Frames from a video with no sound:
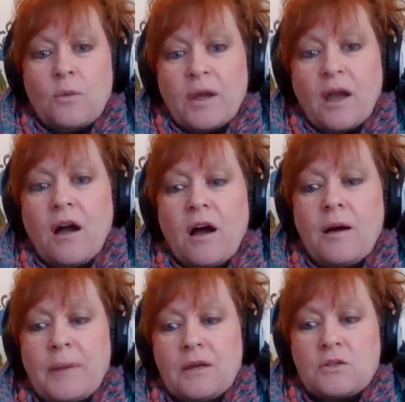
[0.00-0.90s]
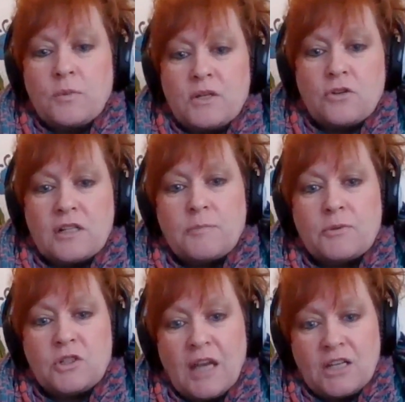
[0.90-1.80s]
We are, because we're
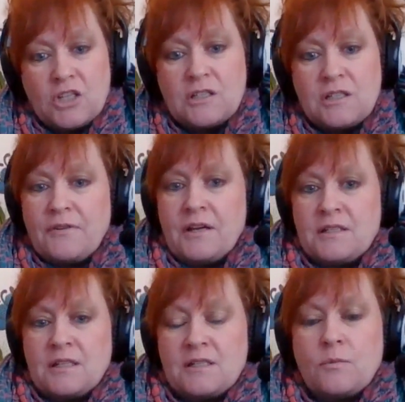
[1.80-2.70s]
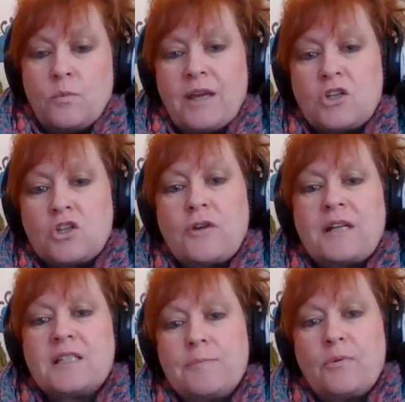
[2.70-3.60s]
transportation devices and we can
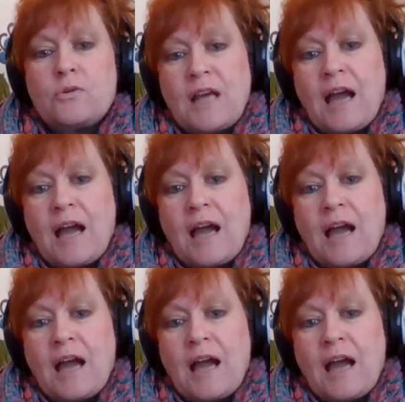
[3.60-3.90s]
transport